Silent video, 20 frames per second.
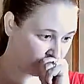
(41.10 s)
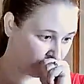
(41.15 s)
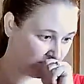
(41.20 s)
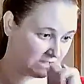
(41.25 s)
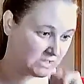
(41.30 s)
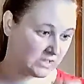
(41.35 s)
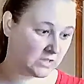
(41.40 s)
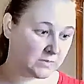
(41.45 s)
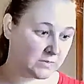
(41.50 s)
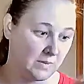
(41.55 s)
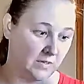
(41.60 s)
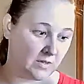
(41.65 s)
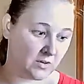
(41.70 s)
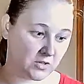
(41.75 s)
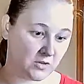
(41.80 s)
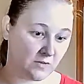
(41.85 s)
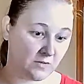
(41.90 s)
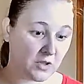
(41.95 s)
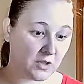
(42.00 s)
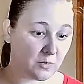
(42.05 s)
Excuse me,
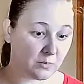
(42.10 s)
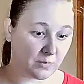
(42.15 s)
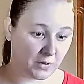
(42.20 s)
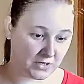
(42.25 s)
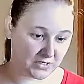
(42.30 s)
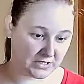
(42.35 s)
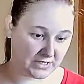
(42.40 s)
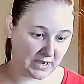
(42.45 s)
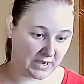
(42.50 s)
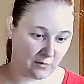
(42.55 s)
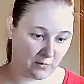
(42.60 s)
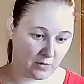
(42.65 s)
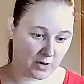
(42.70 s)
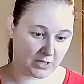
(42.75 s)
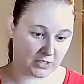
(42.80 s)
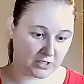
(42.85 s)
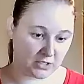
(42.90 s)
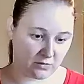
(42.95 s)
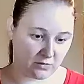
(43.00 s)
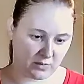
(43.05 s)
there's a few books that I
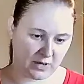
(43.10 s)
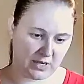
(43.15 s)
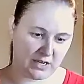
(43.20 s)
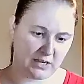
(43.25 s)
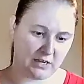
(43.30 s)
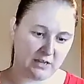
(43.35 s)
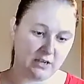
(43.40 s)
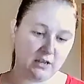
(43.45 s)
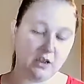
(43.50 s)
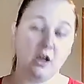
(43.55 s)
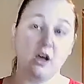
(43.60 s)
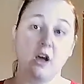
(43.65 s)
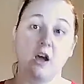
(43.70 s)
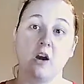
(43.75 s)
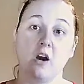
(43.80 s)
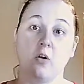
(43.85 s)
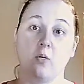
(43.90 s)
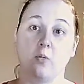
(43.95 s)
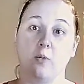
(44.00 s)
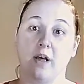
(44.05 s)
wanted to read
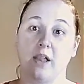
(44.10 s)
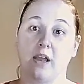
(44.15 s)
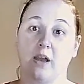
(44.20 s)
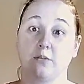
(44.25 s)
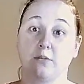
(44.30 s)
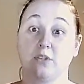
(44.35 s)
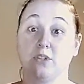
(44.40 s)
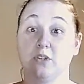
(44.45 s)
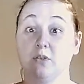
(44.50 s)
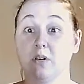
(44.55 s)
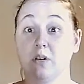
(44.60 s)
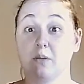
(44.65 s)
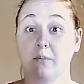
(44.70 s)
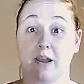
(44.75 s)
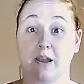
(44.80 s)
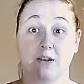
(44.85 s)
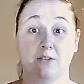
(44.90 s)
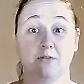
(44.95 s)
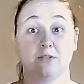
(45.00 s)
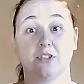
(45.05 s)
while I was doing
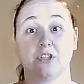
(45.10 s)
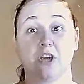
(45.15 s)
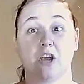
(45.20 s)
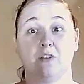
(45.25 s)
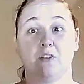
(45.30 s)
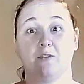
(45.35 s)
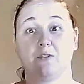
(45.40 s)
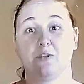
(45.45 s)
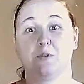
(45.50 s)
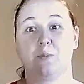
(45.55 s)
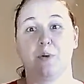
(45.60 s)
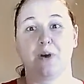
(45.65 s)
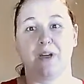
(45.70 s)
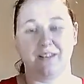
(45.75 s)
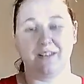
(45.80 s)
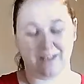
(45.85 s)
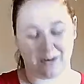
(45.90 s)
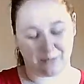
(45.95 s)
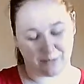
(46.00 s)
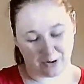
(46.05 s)
my Newt's challenge, but
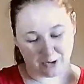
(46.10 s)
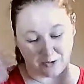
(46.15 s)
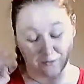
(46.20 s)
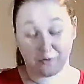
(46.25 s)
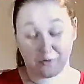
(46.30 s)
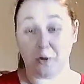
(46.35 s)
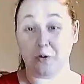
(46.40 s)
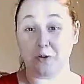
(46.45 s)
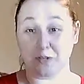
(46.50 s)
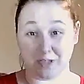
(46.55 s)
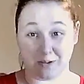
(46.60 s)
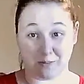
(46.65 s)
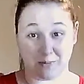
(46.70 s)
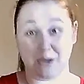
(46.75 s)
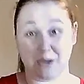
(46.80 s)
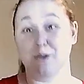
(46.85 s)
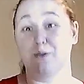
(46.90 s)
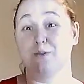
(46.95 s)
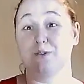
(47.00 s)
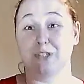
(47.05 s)
I wanted to focus on my
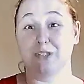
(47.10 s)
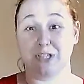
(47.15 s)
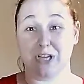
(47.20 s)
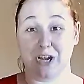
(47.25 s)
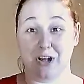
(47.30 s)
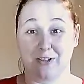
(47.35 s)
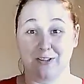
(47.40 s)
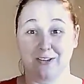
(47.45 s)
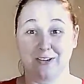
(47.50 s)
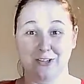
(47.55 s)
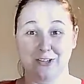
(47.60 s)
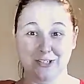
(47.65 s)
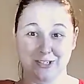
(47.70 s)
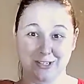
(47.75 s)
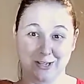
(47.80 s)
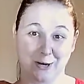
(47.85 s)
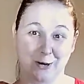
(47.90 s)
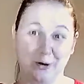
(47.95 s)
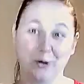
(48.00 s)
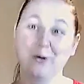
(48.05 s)
Newt's challenge,
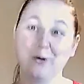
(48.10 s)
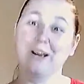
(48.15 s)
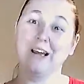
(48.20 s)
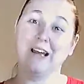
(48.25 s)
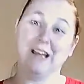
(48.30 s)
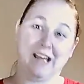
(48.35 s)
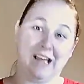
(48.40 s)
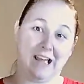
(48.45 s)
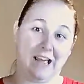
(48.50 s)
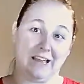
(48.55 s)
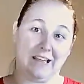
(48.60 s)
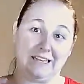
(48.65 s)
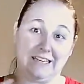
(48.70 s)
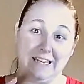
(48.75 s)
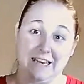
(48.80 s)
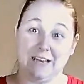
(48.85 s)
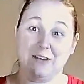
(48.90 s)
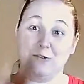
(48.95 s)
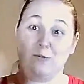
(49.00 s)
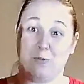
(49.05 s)
so I
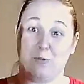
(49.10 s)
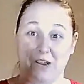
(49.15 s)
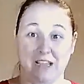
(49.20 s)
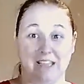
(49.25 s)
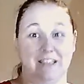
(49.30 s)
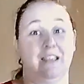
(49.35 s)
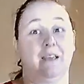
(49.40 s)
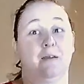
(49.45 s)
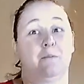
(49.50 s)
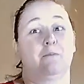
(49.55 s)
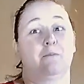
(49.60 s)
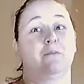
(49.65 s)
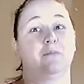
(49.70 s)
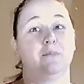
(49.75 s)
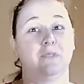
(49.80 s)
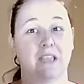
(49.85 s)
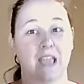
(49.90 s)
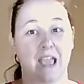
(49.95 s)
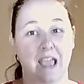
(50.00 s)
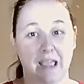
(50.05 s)
didn't read them.
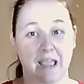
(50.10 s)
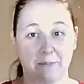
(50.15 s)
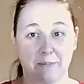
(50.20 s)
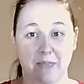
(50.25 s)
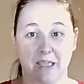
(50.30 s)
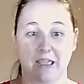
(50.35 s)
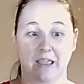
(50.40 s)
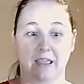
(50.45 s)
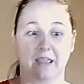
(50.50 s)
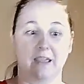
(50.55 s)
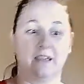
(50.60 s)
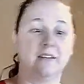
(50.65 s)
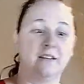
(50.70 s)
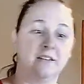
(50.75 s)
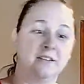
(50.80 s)
Yay me.